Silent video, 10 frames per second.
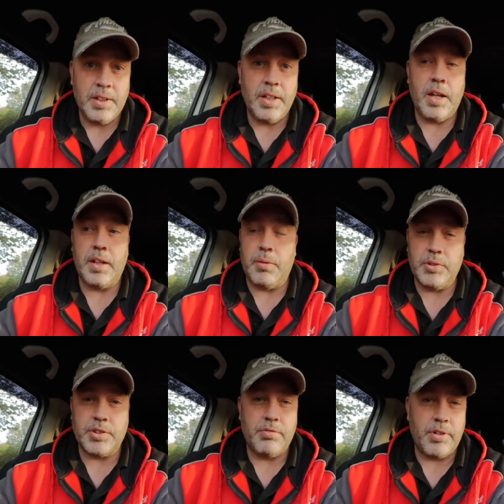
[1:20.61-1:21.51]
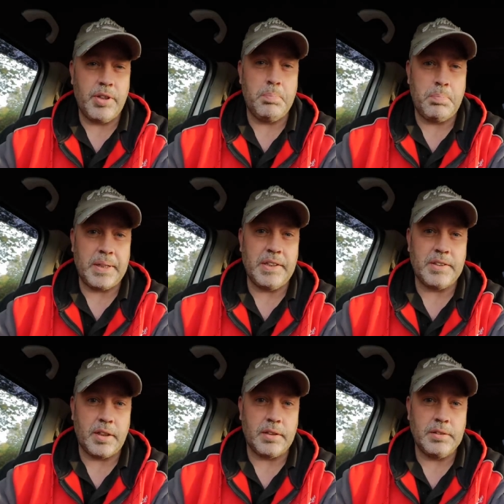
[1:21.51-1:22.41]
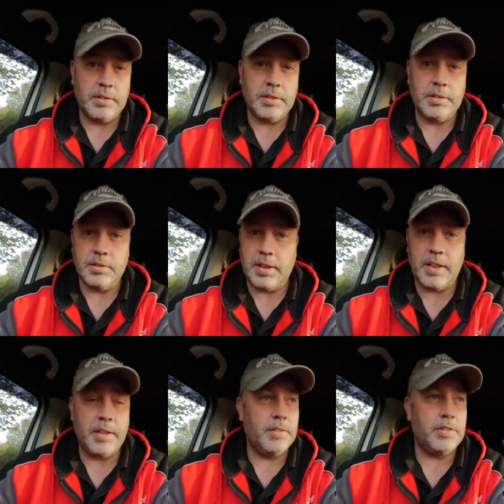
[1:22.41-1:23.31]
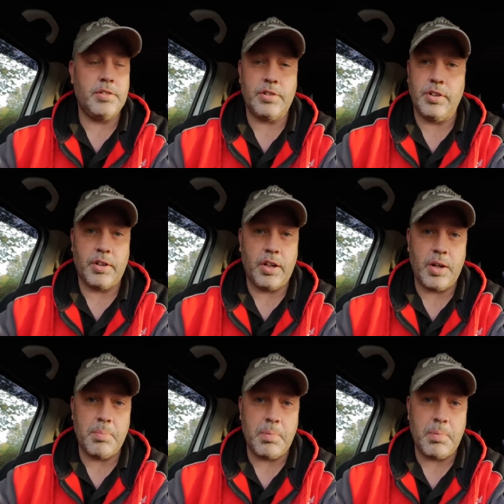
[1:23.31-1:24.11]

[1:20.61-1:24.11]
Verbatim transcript: and it was a real beater. He'd done a lot of